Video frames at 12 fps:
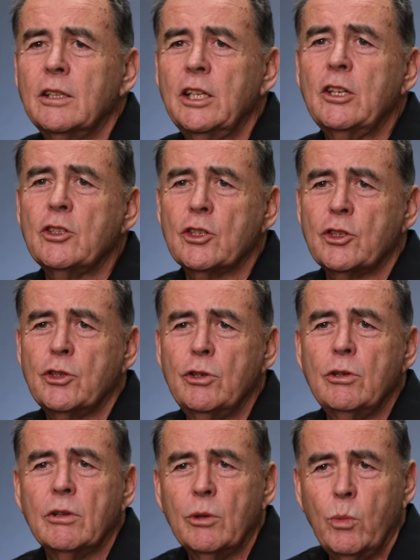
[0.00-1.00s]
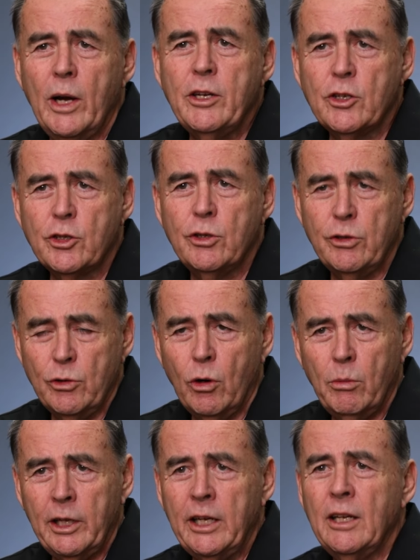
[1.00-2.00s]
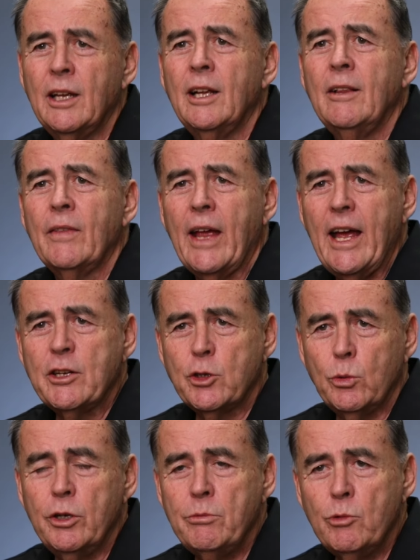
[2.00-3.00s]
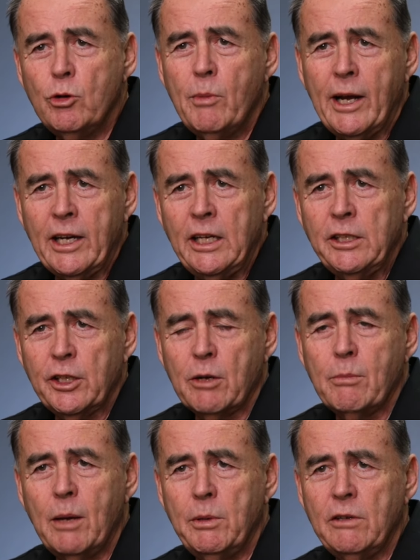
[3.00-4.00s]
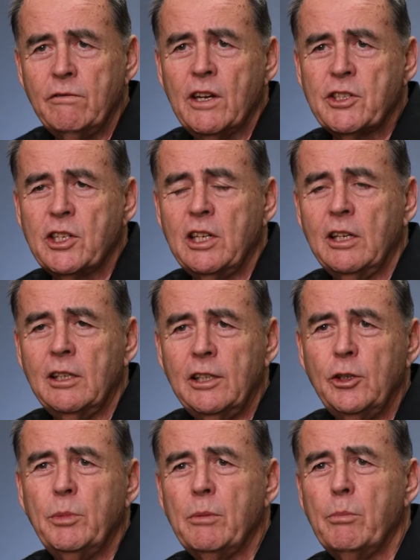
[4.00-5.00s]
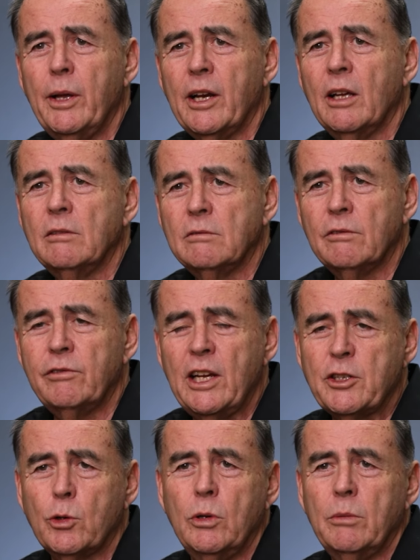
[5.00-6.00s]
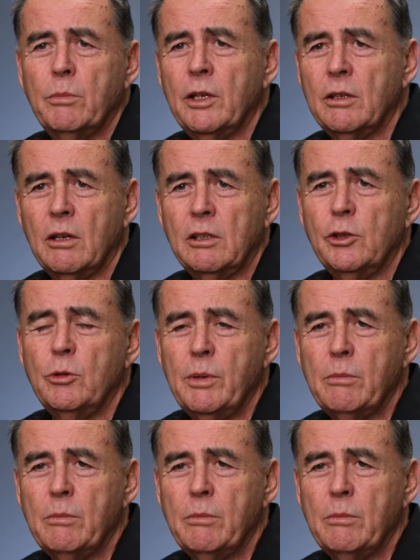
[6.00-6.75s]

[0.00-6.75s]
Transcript: You can just shoot the way you shoot normally. As you earn more money, you can maybe invest it in a little bit better flash equipment, a little